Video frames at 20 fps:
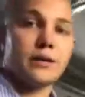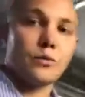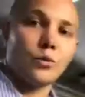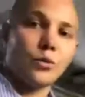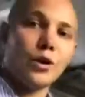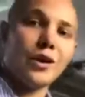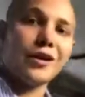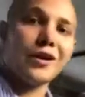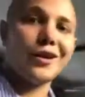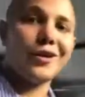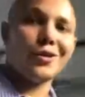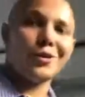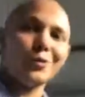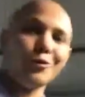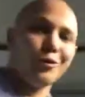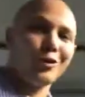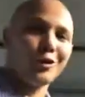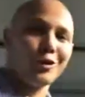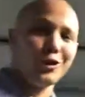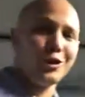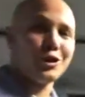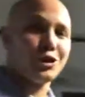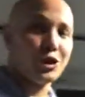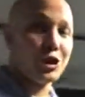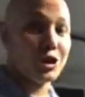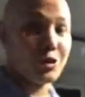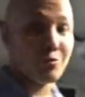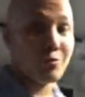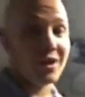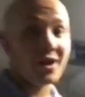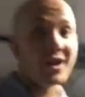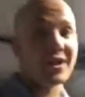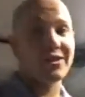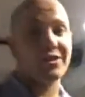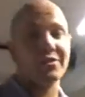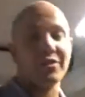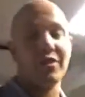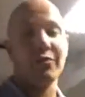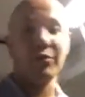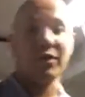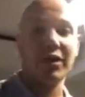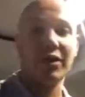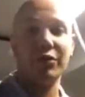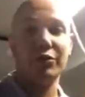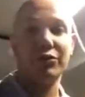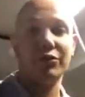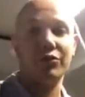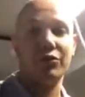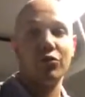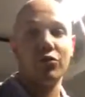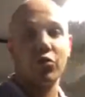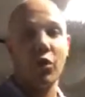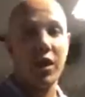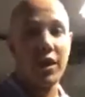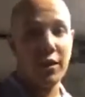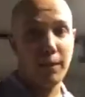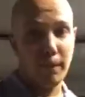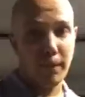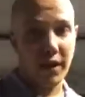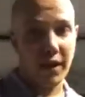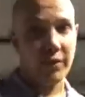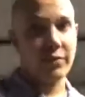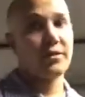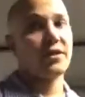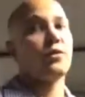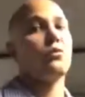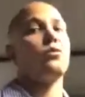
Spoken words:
One other really cheap mod, so everybody uses the RAM mounts.